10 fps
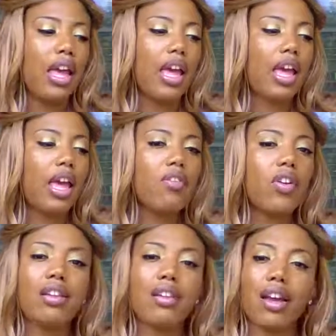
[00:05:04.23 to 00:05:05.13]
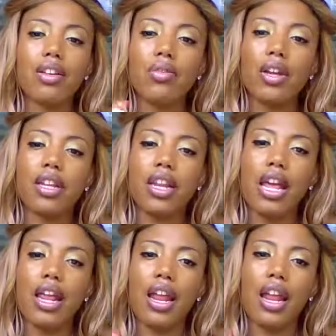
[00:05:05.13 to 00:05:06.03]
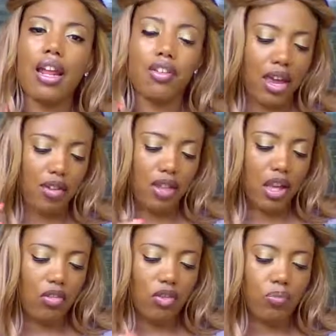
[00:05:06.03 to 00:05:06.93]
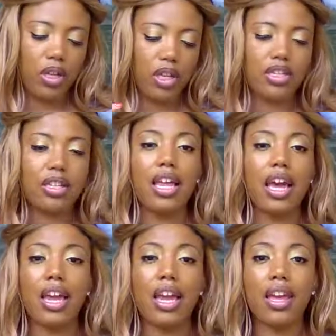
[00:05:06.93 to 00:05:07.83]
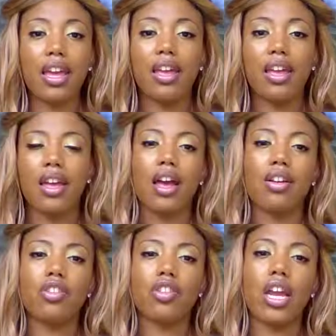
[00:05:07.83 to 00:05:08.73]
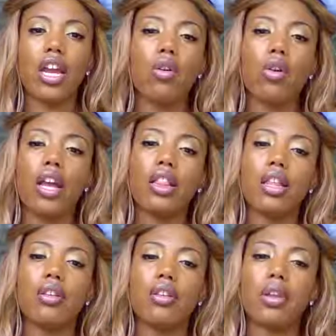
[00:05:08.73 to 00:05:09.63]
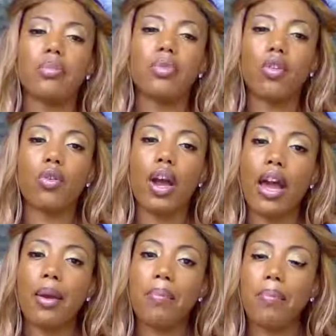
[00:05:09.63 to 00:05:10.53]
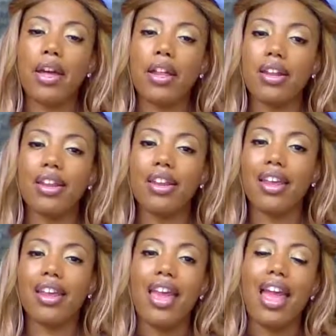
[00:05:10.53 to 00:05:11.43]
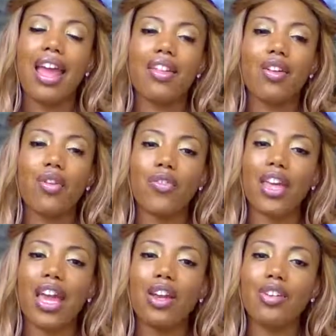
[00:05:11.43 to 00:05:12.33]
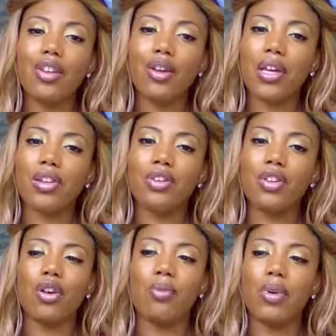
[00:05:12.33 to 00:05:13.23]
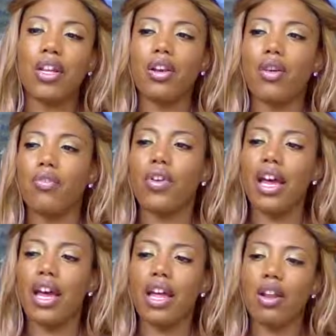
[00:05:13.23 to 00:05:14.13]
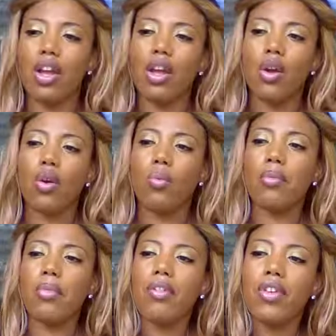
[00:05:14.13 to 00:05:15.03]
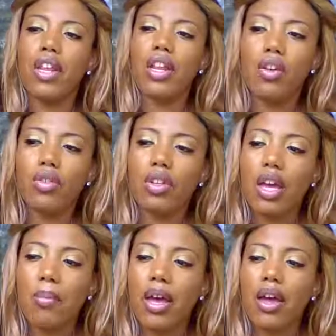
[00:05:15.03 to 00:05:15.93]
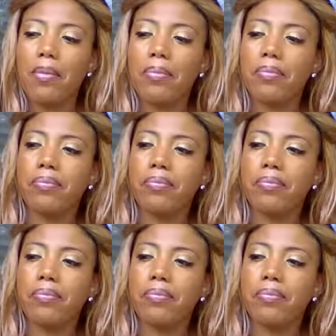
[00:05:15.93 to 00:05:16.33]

If it does resonate, I just ask that you please like, share, or hit the subscribe button and the notification bell so you can be notified when my videos come up.